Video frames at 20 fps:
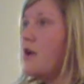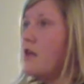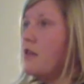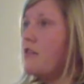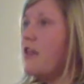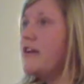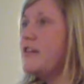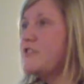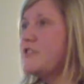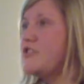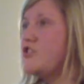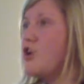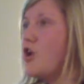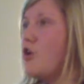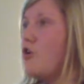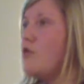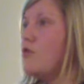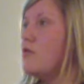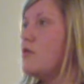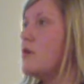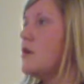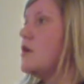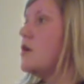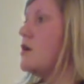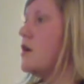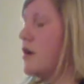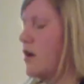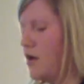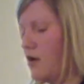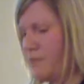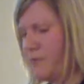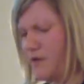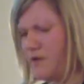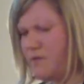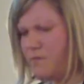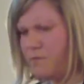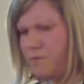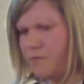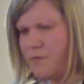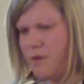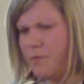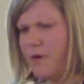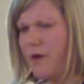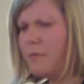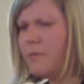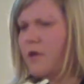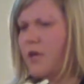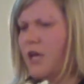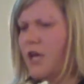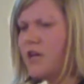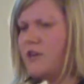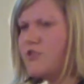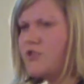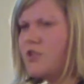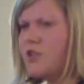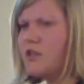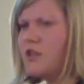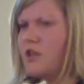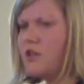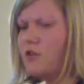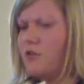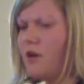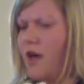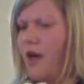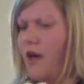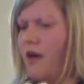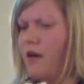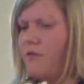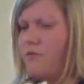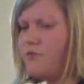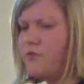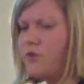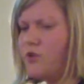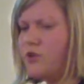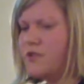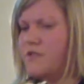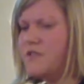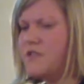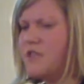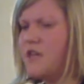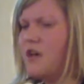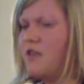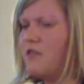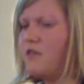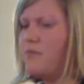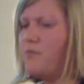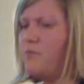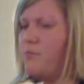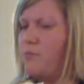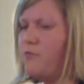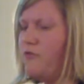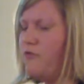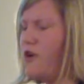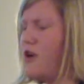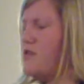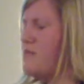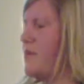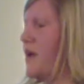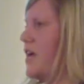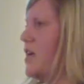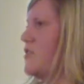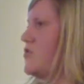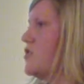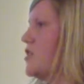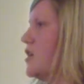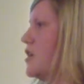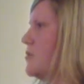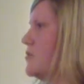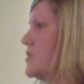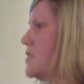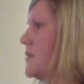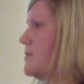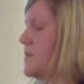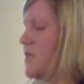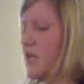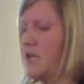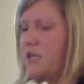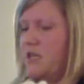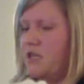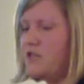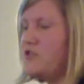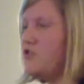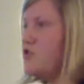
let us know. The publication that you have, you can see on the front page that it was updated in